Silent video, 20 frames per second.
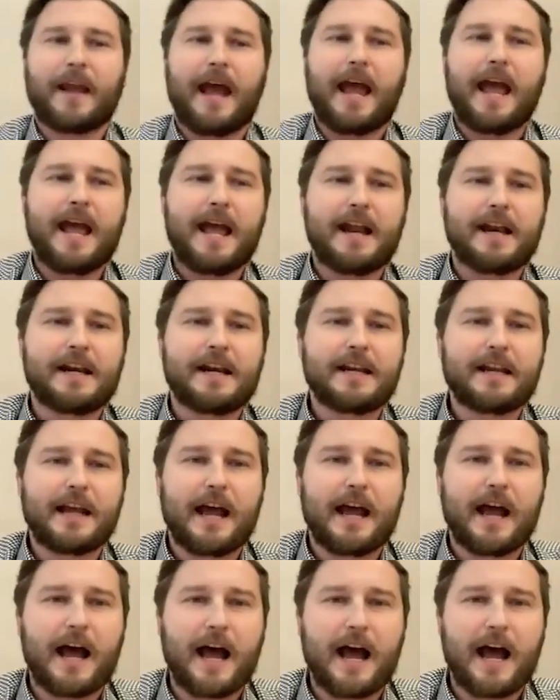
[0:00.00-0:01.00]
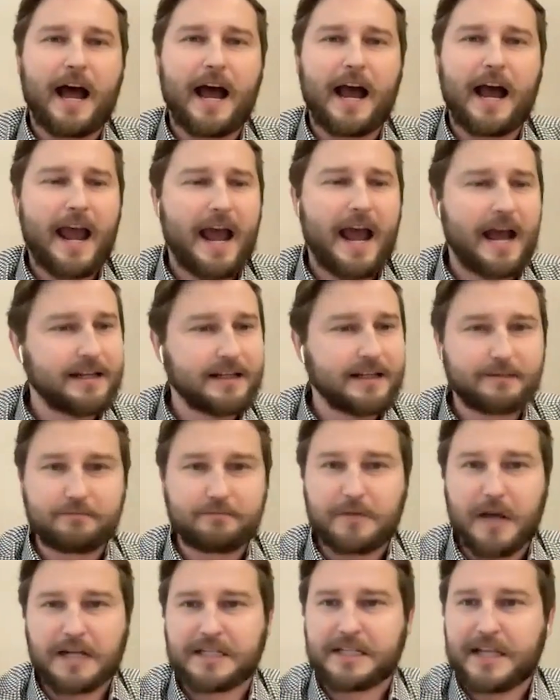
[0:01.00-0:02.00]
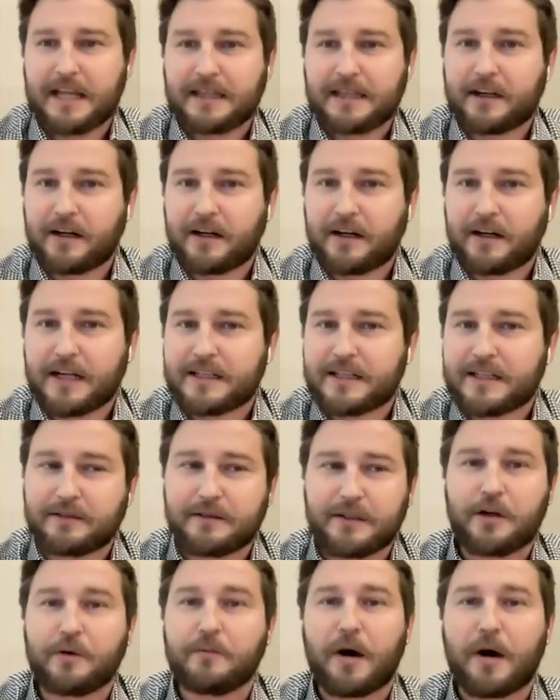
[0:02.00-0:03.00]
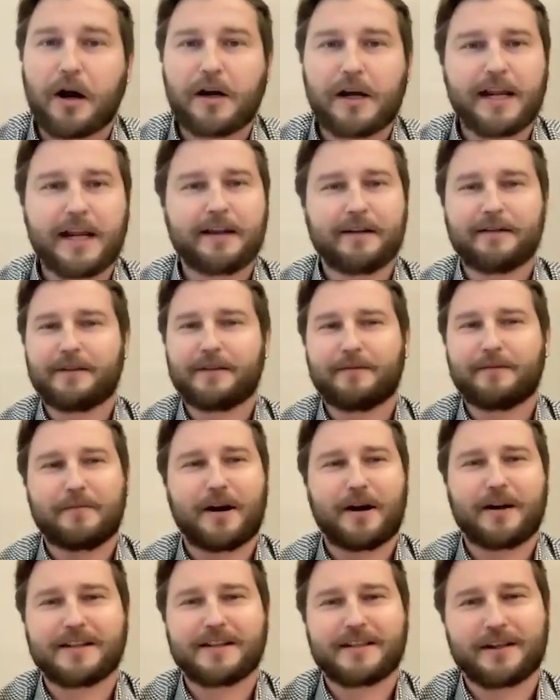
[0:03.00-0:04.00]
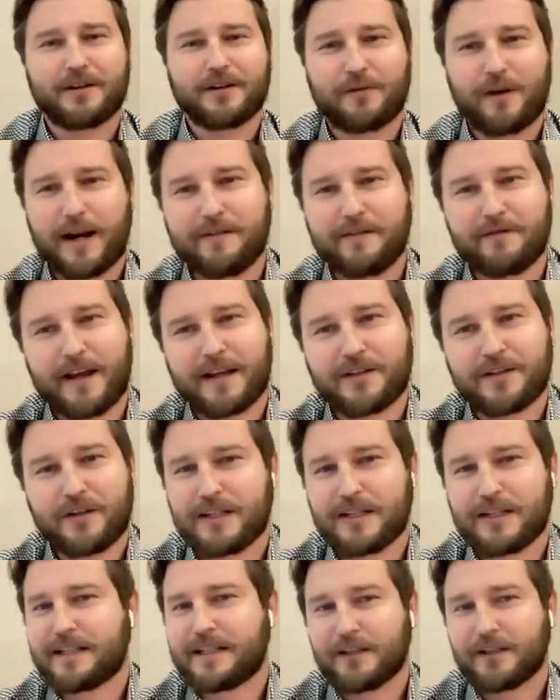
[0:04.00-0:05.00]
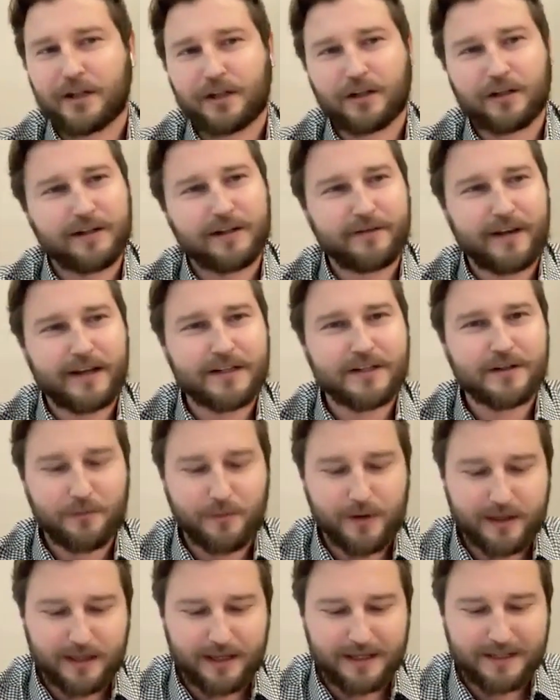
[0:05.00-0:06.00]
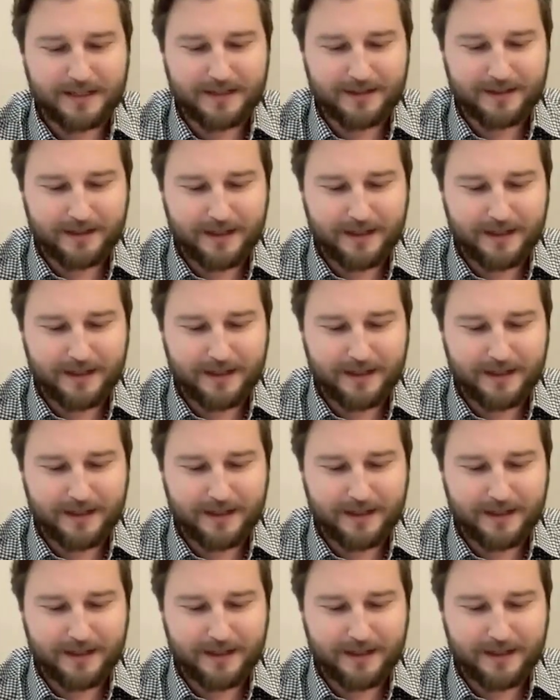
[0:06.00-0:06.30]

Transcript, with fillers: And I had to, I sat there and I said, you know, Marty, Marty's a great investor. He's still a current investor with us.